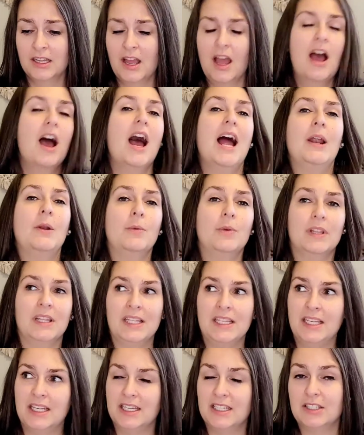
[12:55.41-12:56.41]
I really
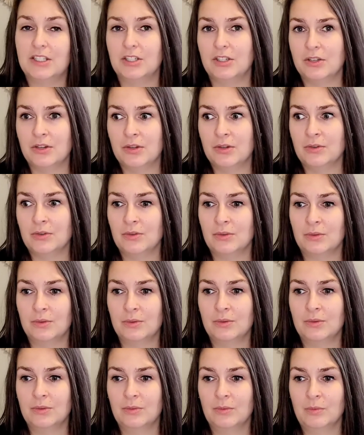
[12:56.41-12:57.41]
need to
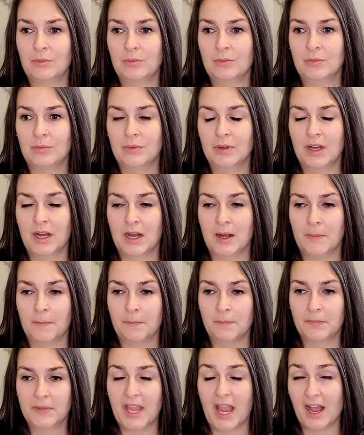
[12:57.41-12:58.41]

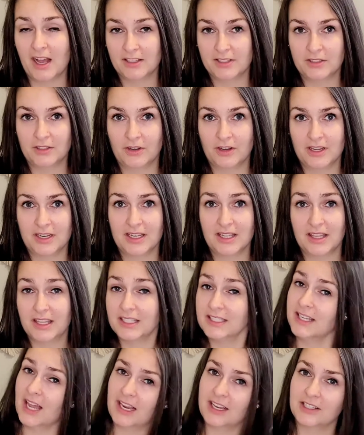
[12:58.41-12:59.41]
cast on the
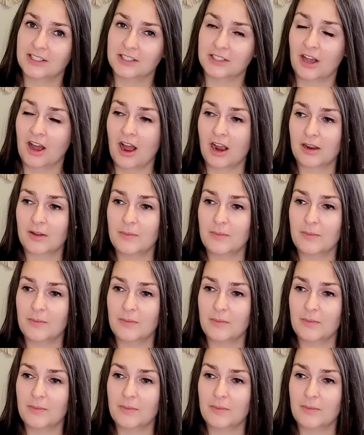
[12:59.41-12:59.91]
second sock